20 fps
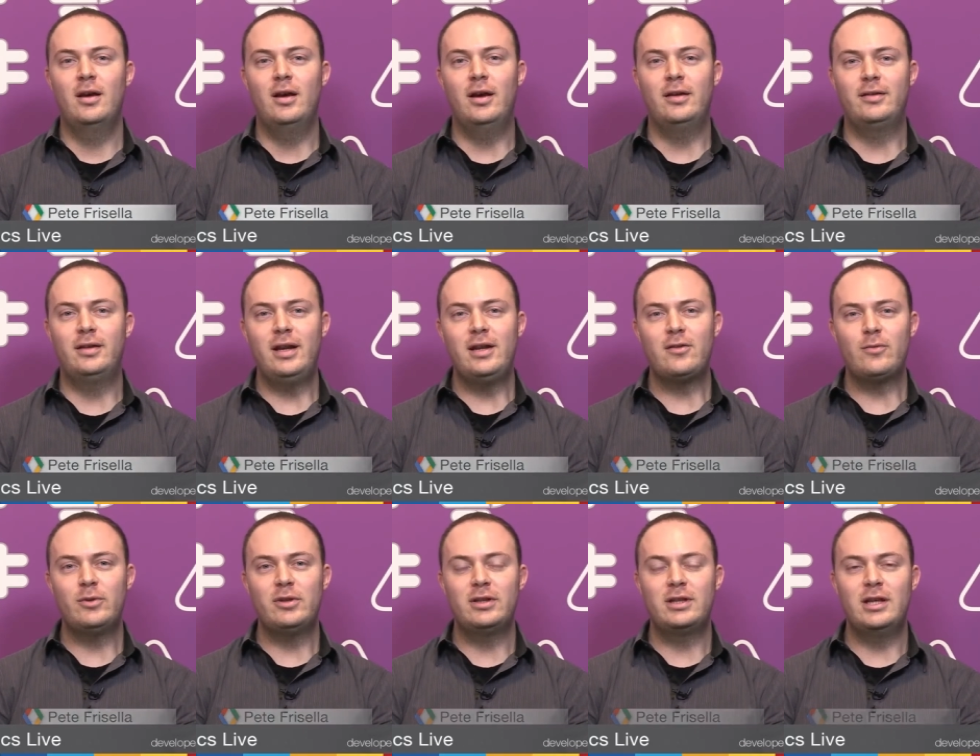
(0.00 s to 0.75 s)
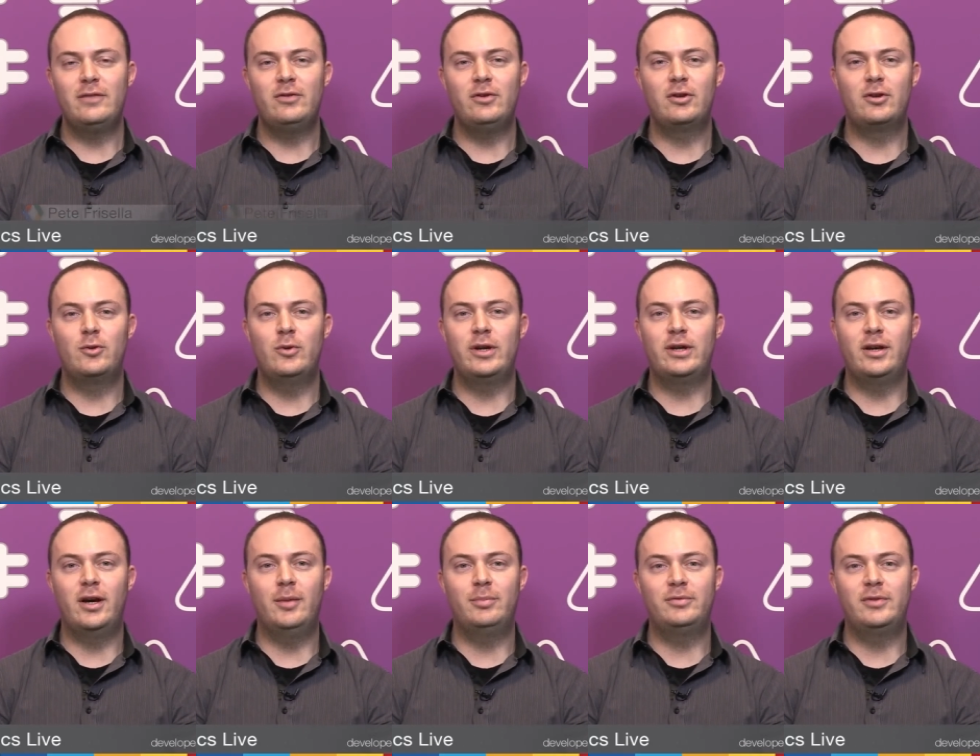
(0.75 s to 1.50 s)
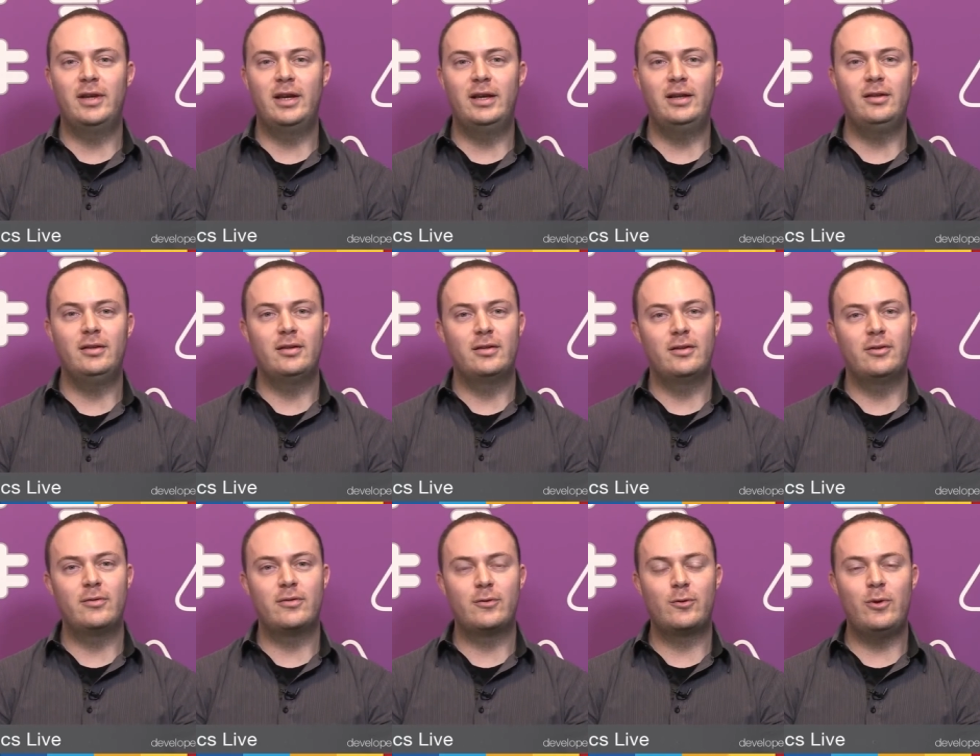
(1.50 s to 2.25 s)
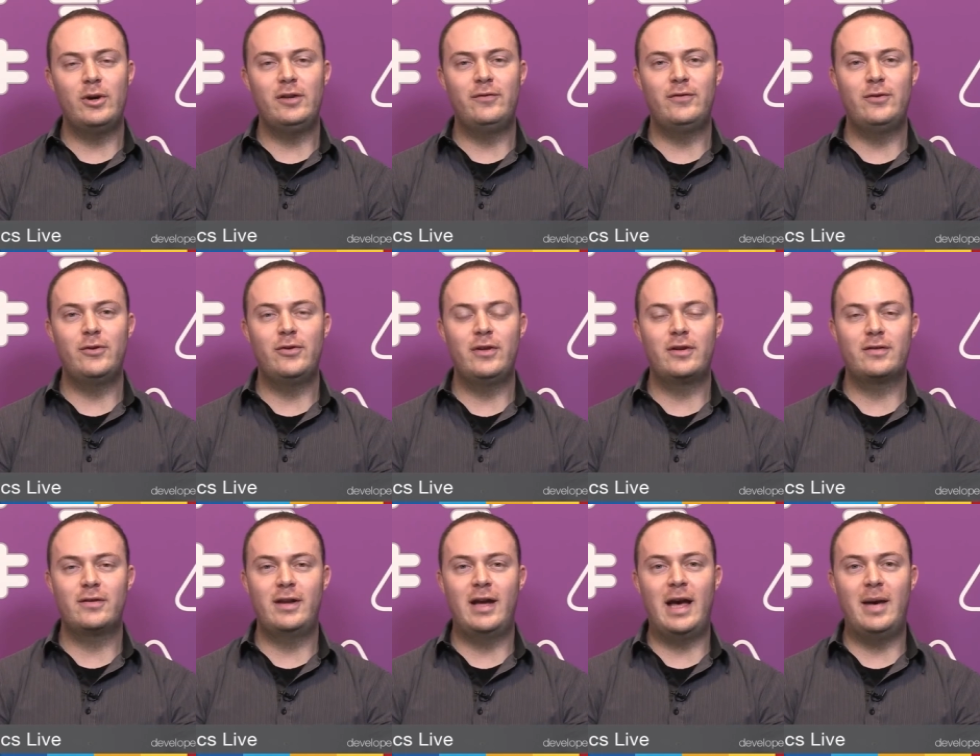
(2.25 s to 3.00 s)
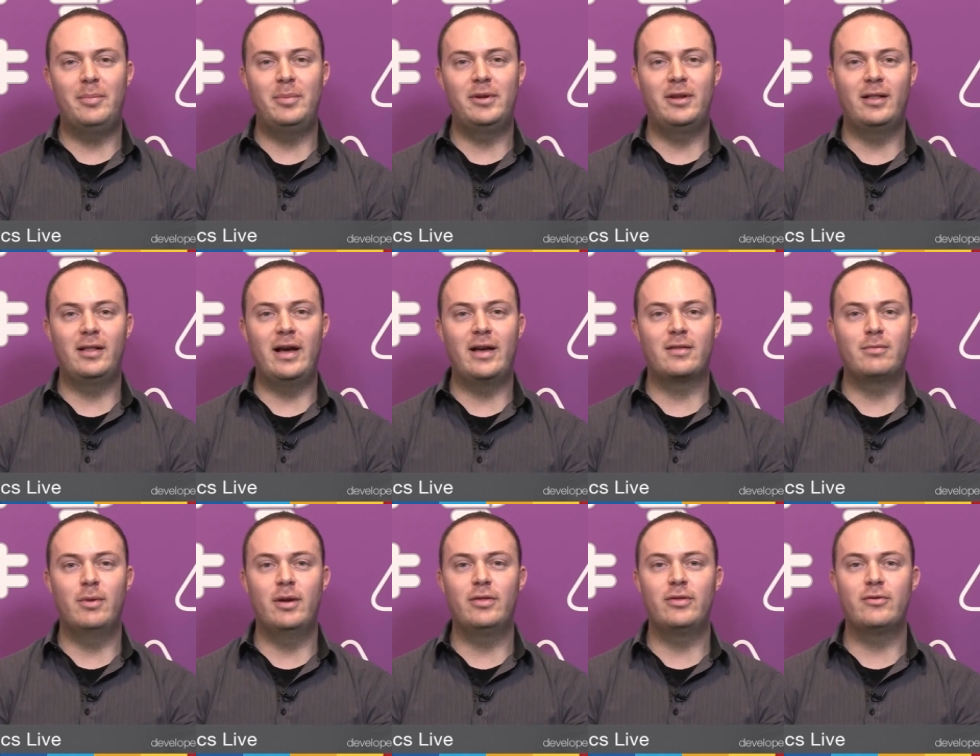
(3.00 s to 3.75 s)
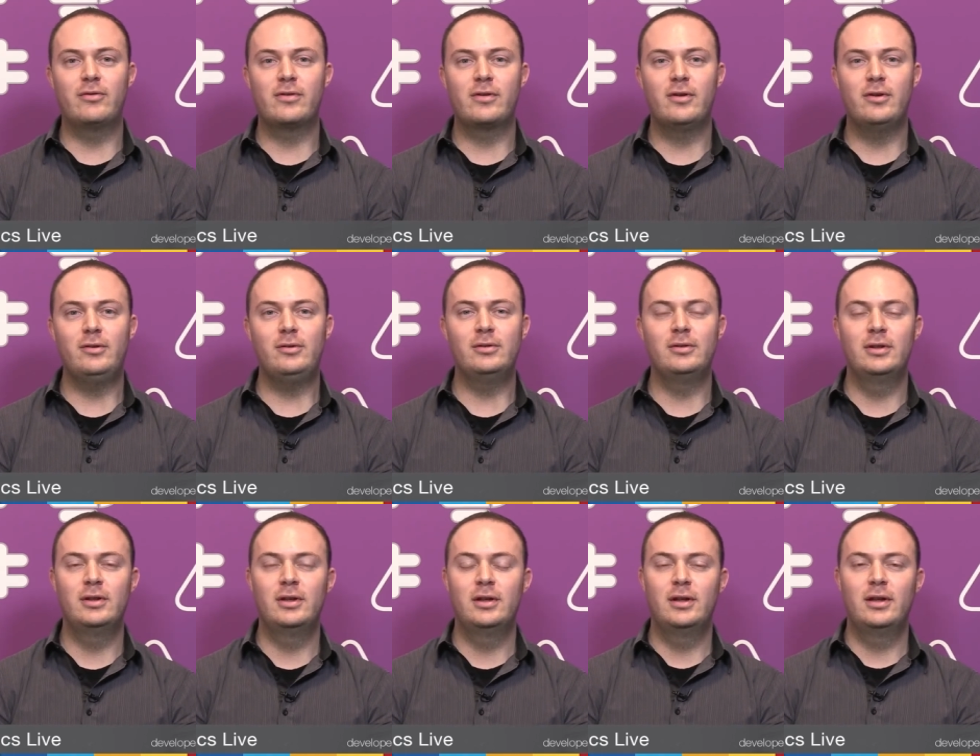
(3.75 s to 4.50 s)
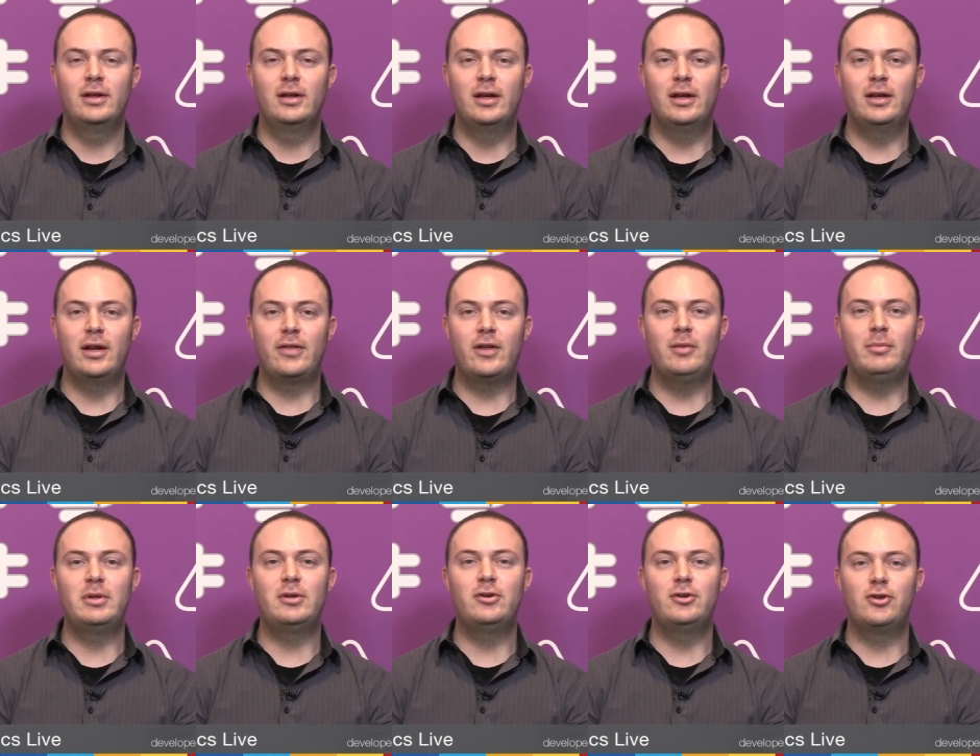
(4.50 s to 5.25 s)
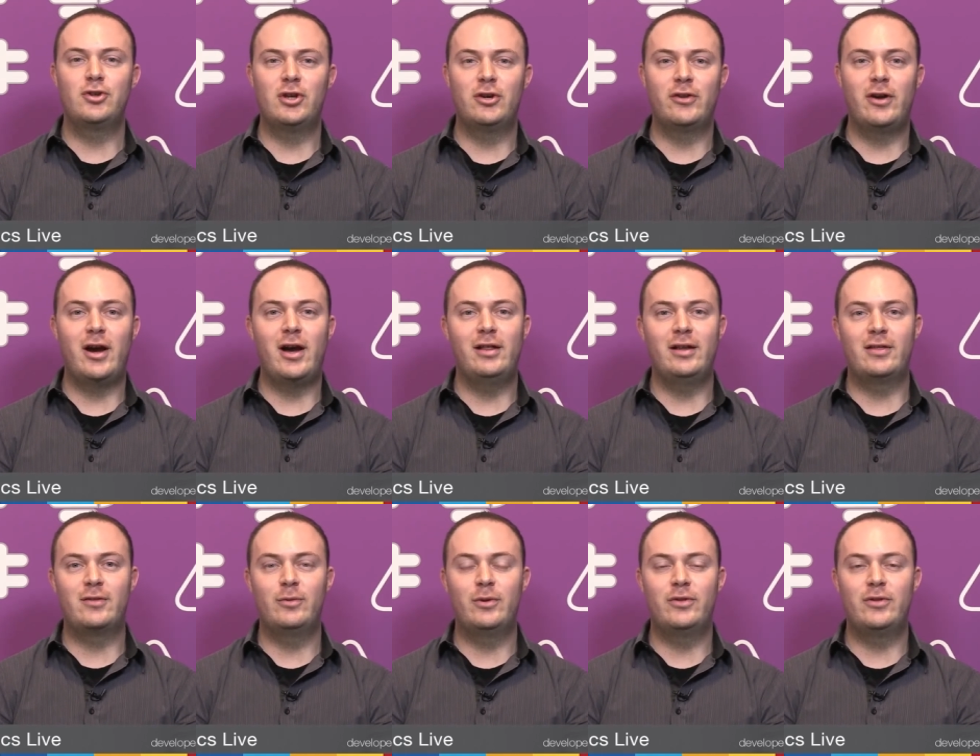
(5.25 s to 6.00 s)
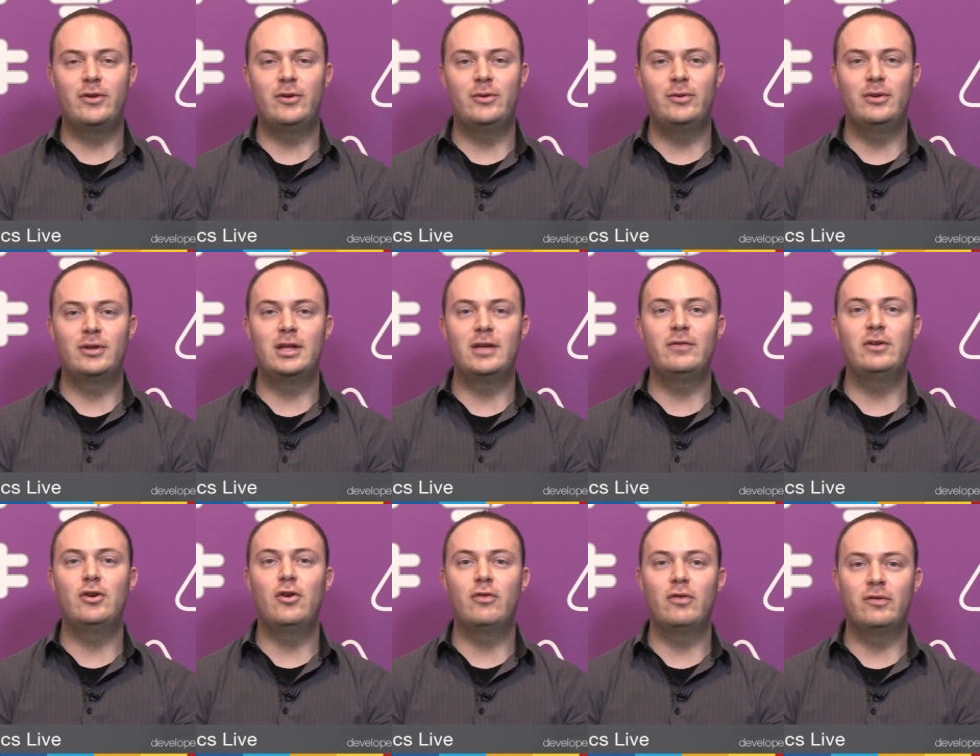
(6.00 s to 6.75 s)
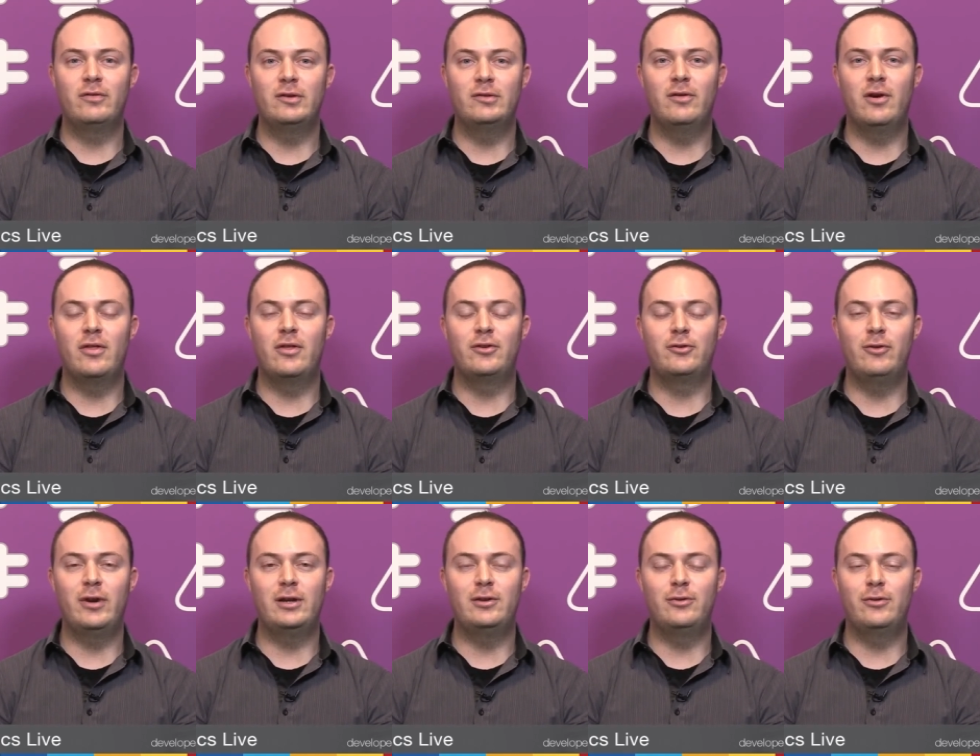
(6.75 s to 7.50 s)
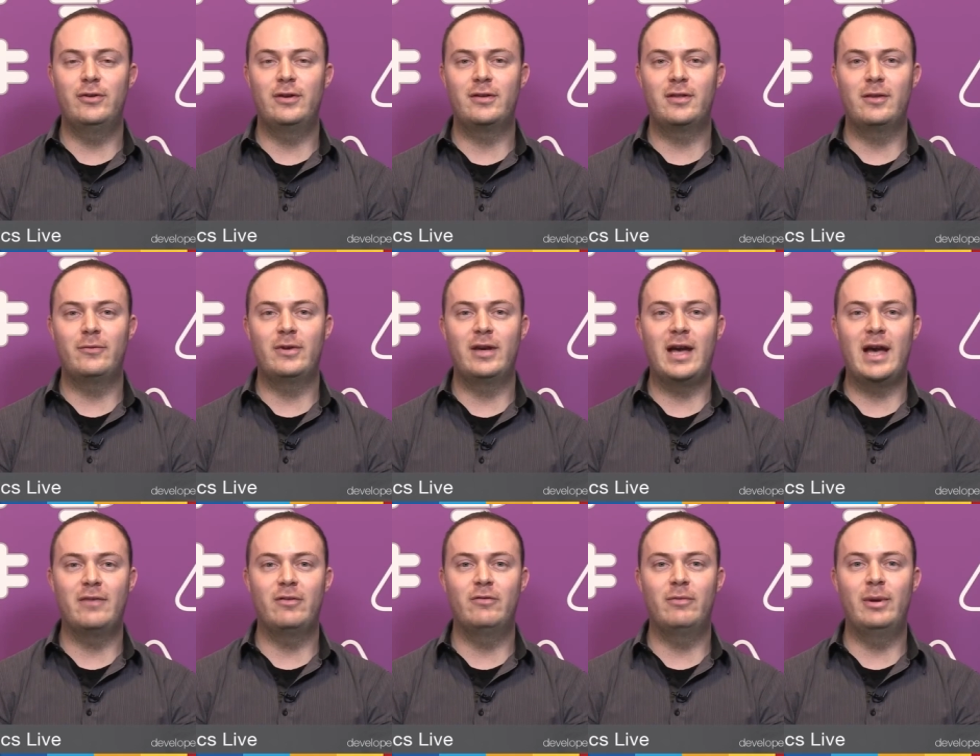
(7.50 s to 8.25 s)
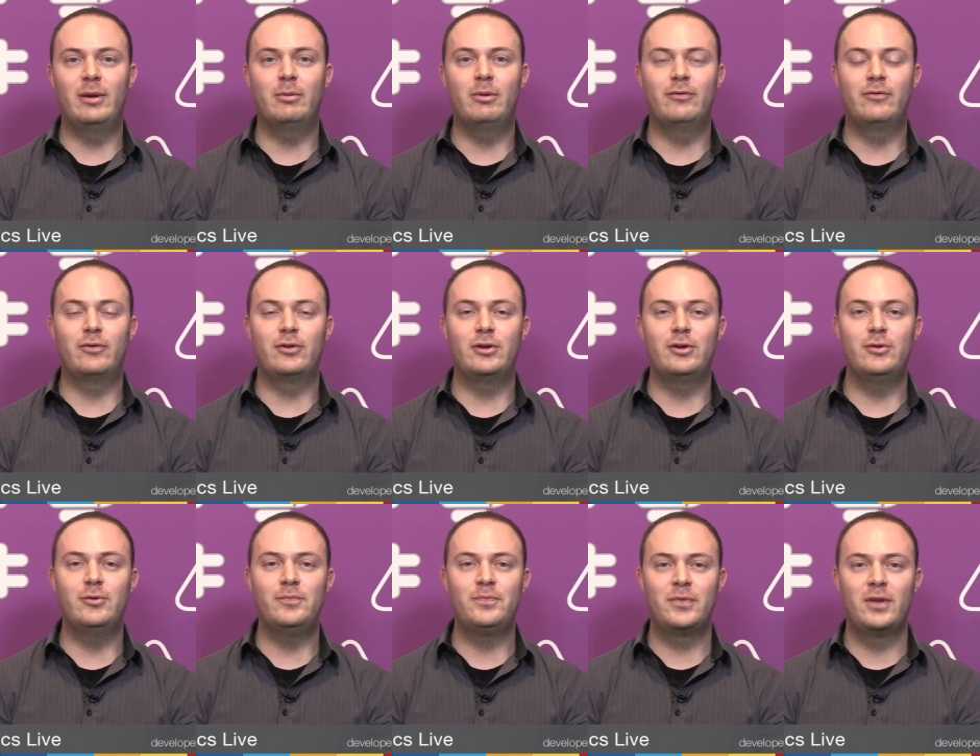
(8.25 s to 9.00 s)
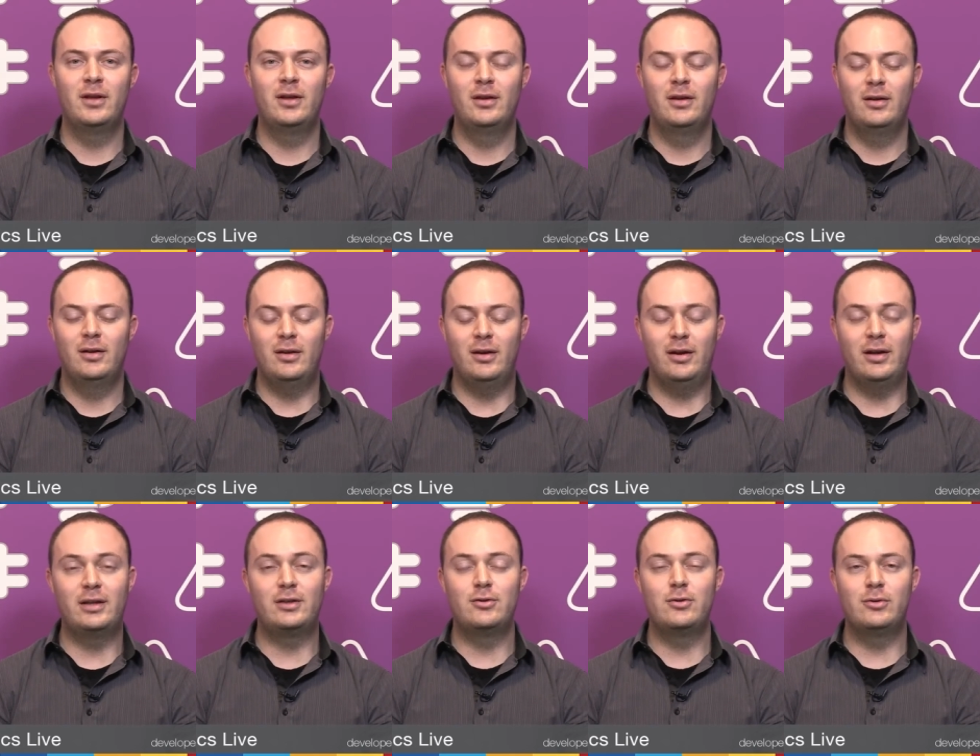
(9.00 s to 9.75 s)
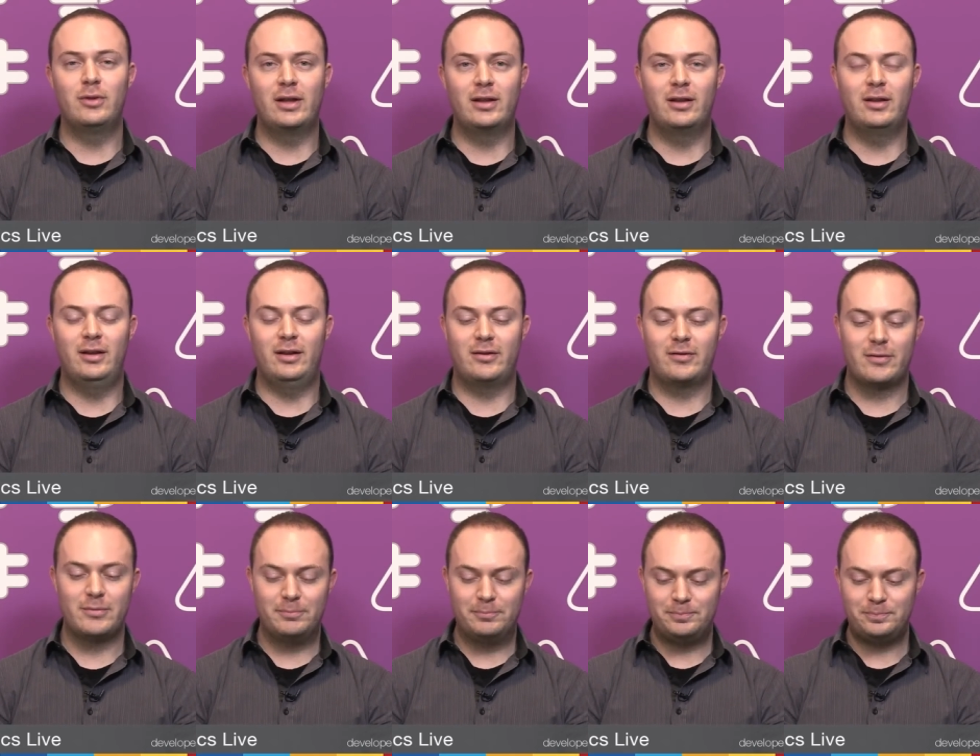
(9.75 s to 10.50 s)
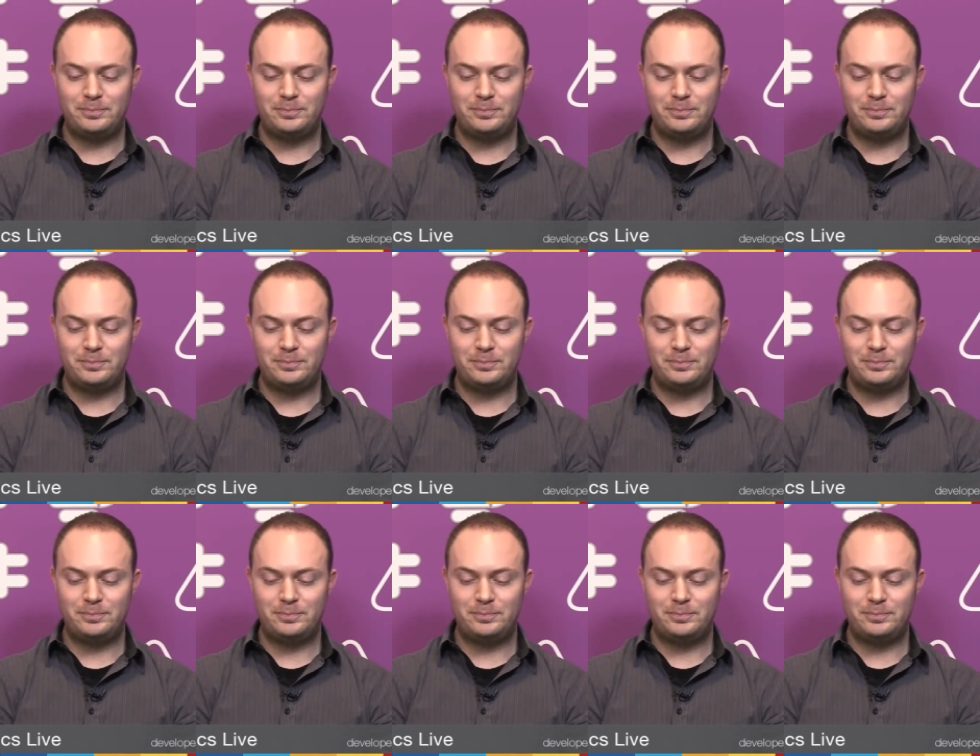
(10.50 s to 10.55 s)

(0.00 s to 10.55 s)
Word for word: Uh, today, I just wanted to give you a quick update. There's quite a few things that happened in the last month or so, and I thought it'd be good to share the highlights with you and give you an overview of all the great new things that we have available for you uh, in Google Analytics.